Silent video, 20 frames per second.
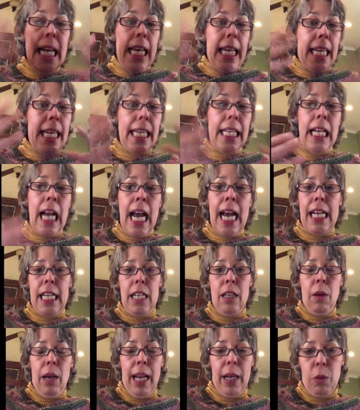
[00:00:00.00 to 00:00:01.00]
he kind
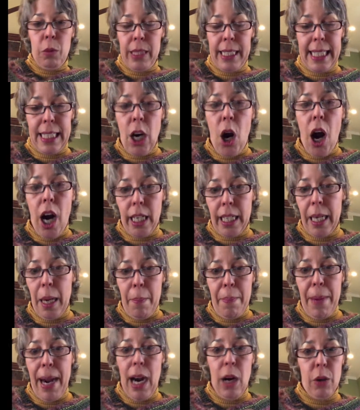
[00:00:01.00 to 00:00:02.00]
of like was talking
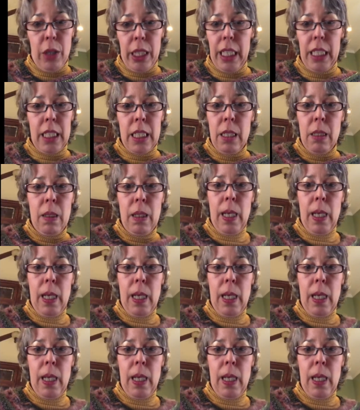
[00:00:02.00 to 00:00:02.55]
about it.